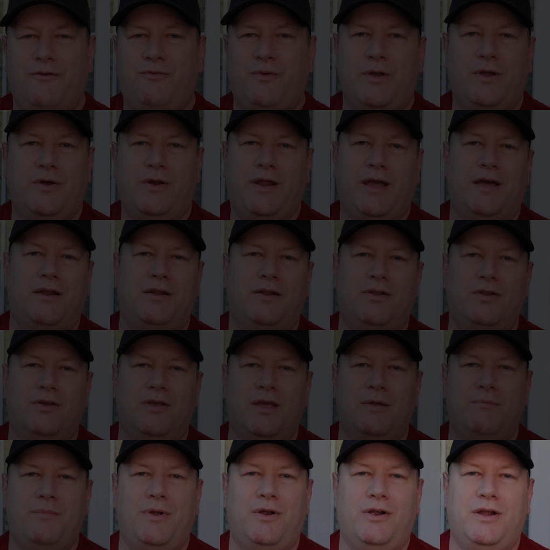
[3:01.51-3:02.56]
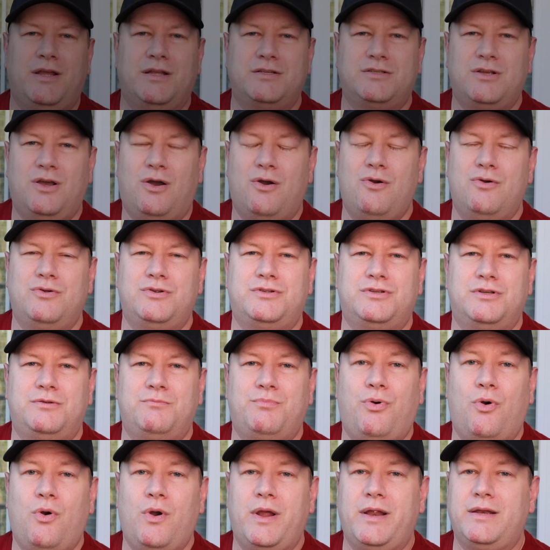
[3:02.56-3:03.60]
we go down and look at Marriott's Ocean
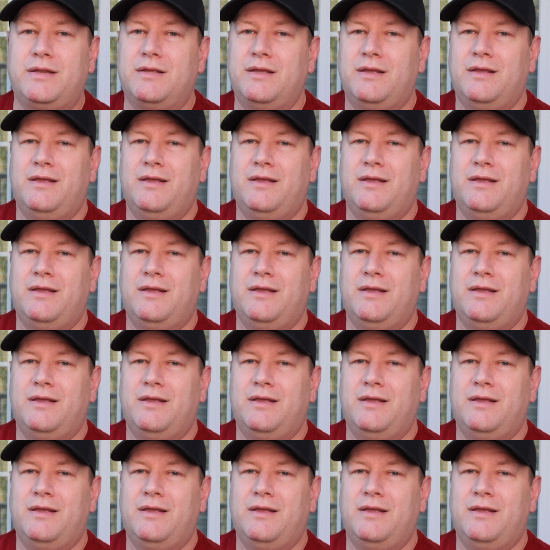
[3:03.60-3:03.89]
Pointe,